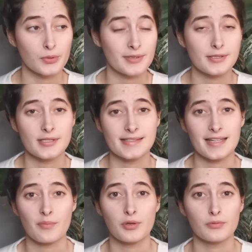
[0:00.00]
root
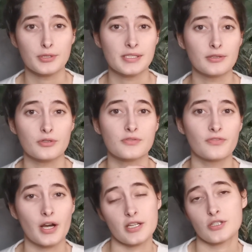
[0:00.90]
system, you will see those
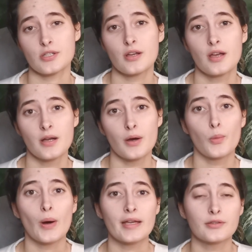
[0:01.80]
fresh
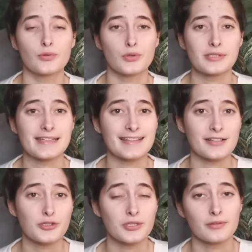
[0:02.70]
white roots that
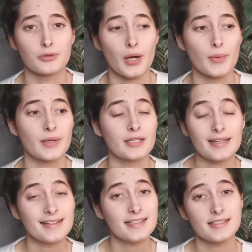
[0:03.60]
are still growing. You
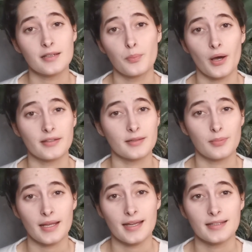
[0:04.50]
can easily pot that
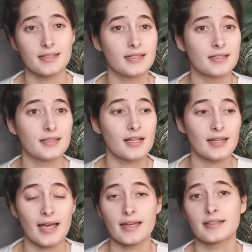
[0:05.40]
plant in a
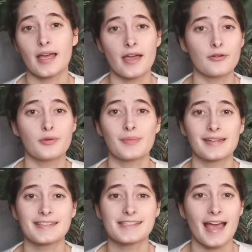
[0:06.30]
light airy
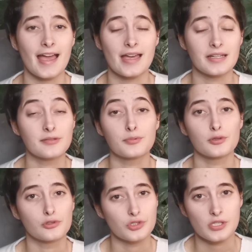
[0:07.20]
mix and it
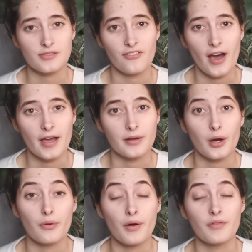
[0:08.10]
will do just fine.
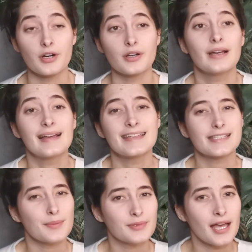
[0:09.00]
However,
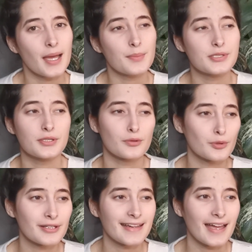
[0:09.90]
sometimes you
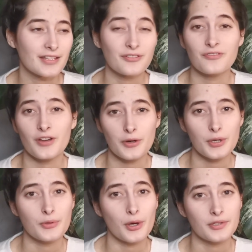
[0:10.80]
will get
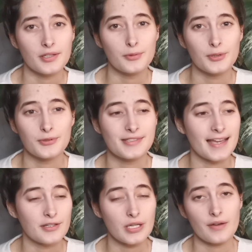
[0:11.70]
very rotten roots
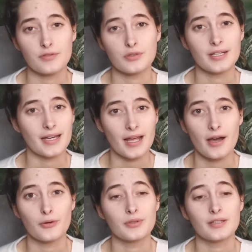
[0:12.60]
and you have to cut
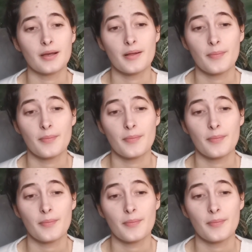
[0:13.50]
out